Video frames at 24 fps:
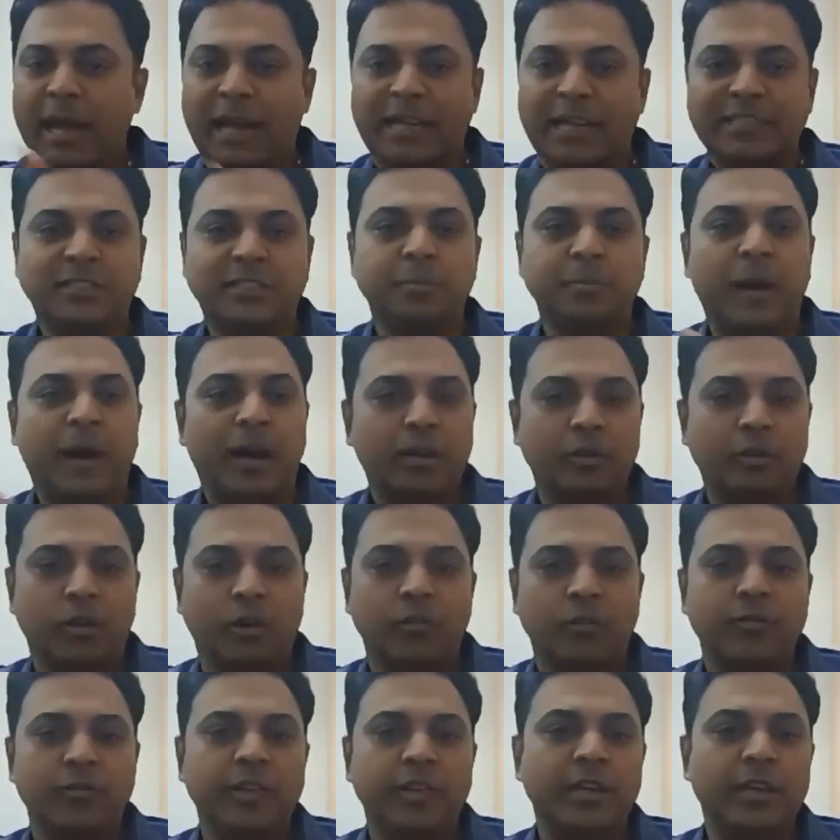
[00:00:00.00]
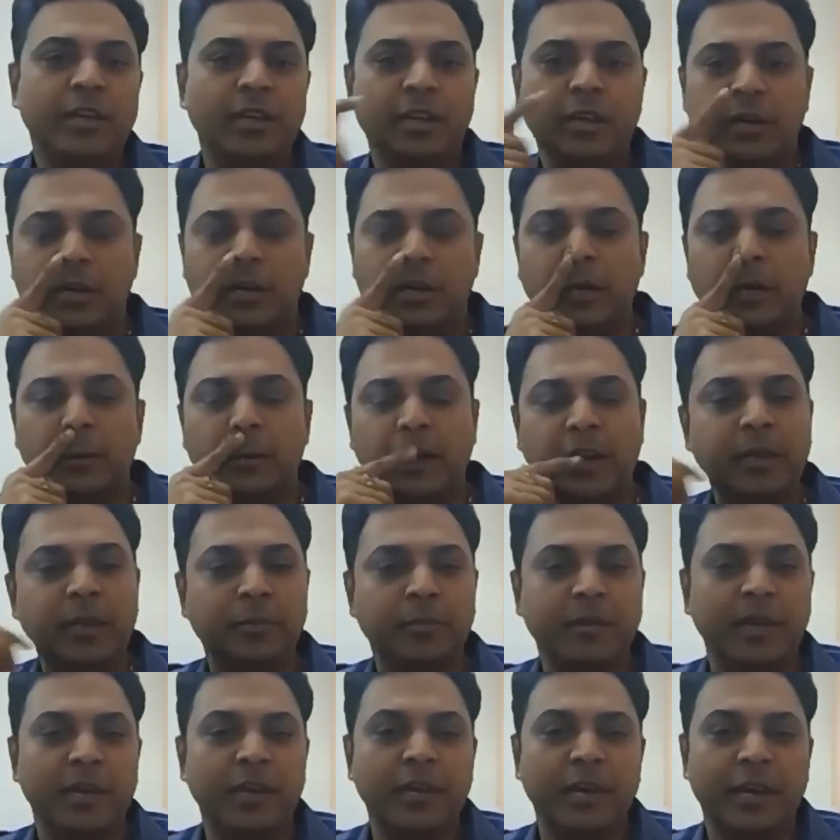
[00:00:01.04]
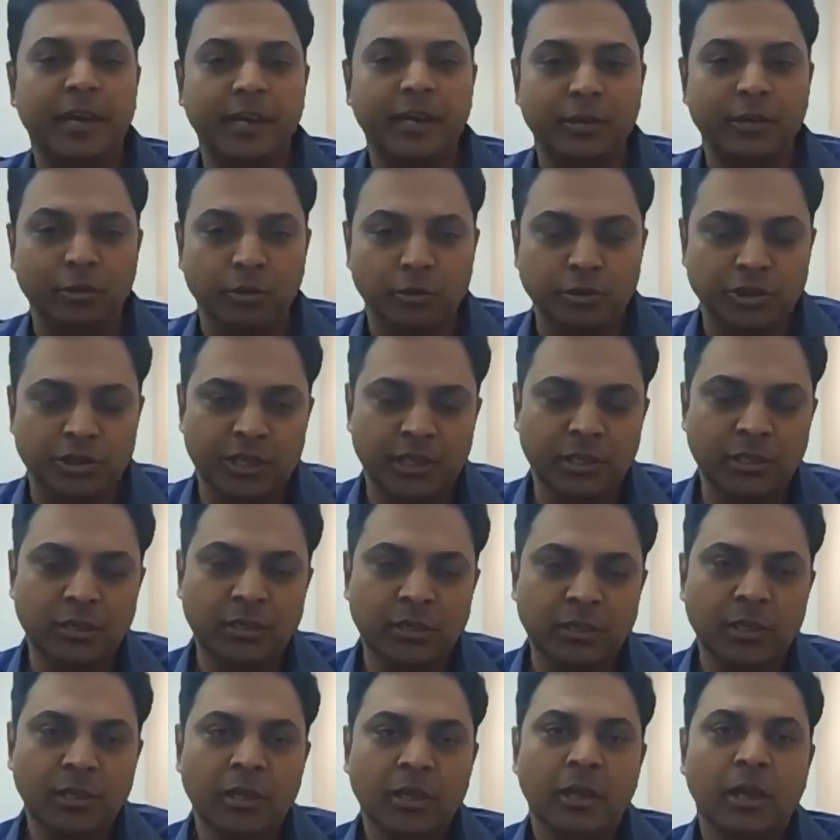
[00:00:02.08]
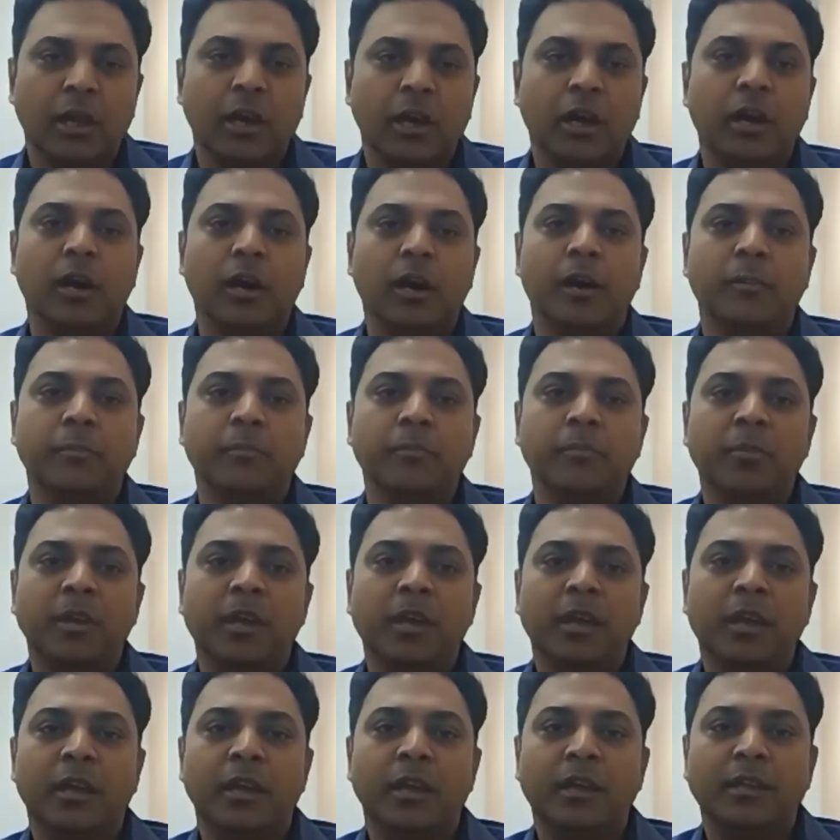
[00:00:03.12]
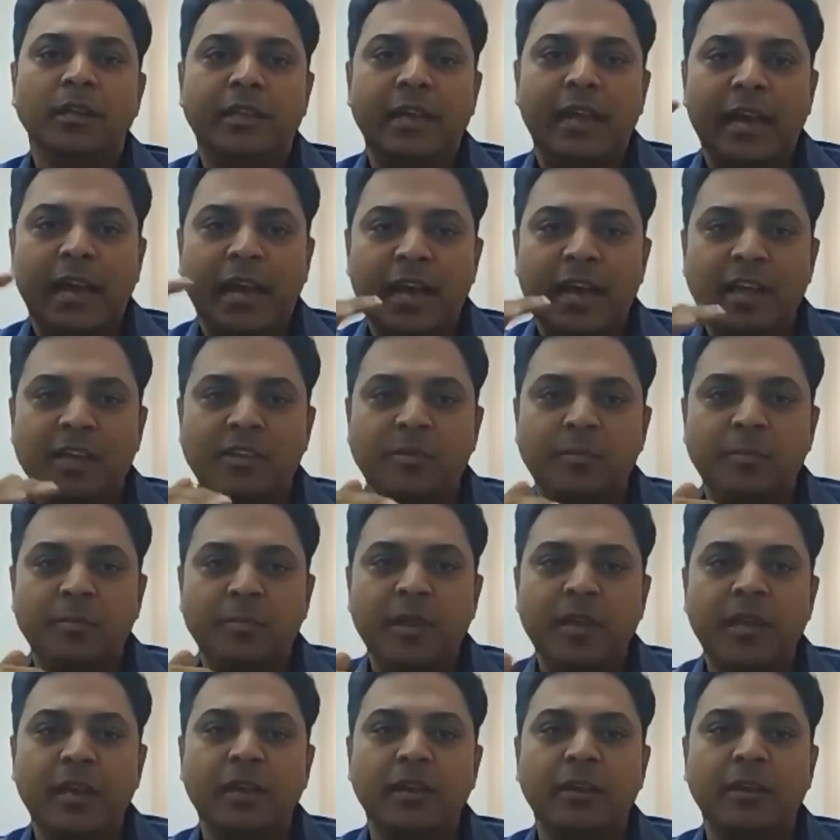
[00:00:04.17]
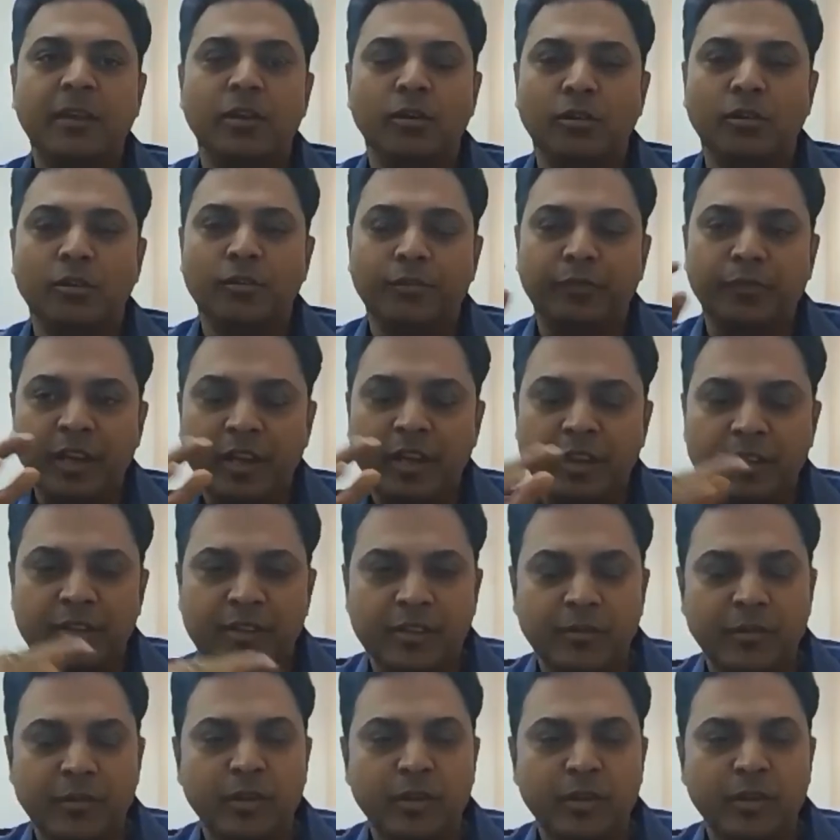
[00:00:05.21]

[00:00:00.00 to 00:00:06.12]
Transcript: as part of the Garib Kalyan Yojana. There has been, free,